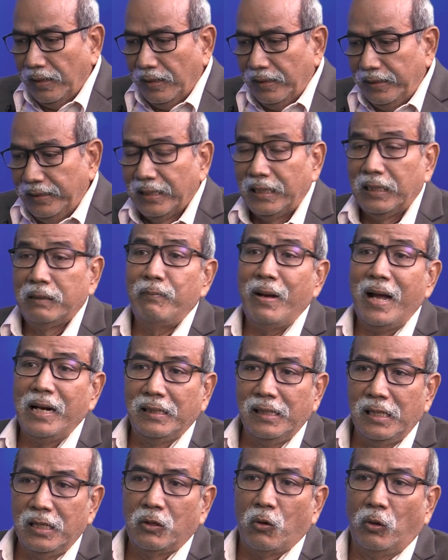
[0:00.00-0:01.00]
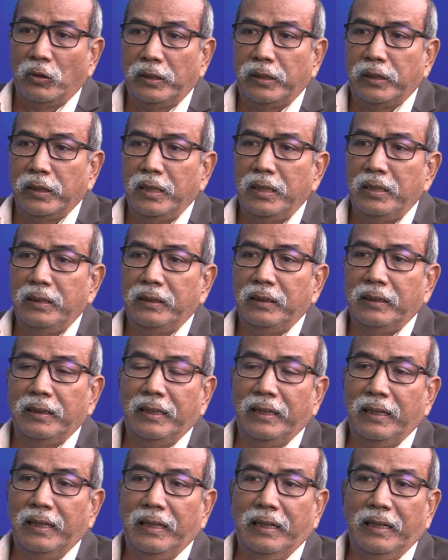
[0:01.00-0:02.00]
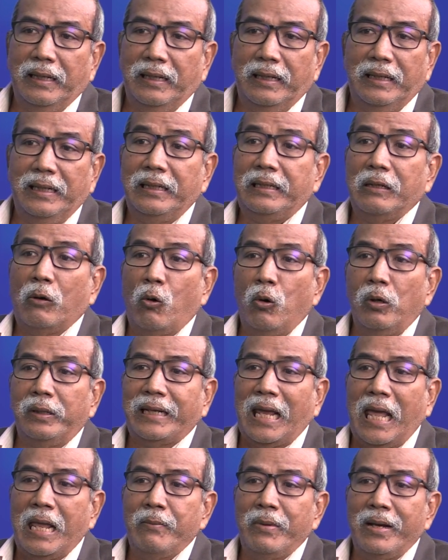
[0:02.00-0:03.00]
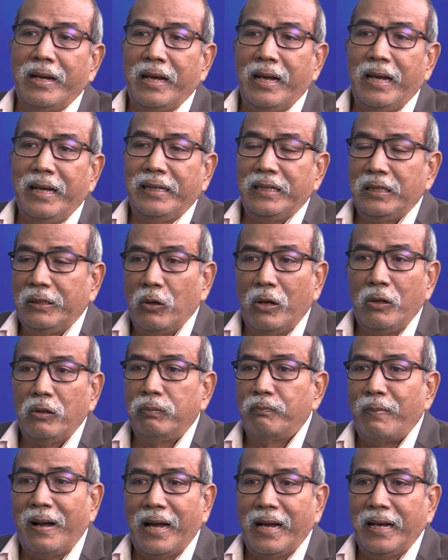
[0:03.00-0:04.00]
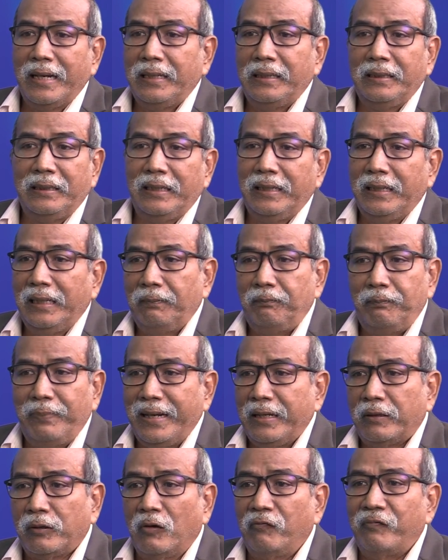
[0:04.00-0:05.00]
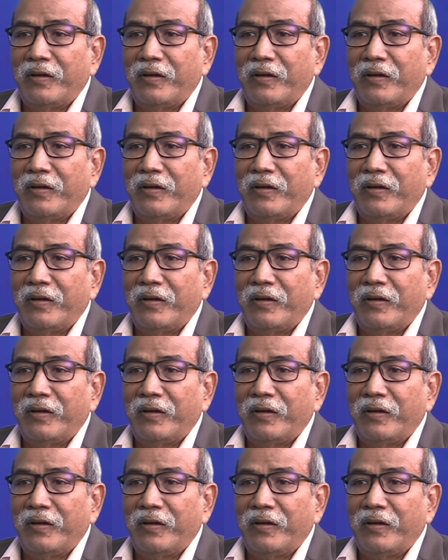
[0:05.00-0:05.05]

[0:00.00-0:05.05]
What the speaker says: The smuggler concerned is an old-timer. He goes by, he pays off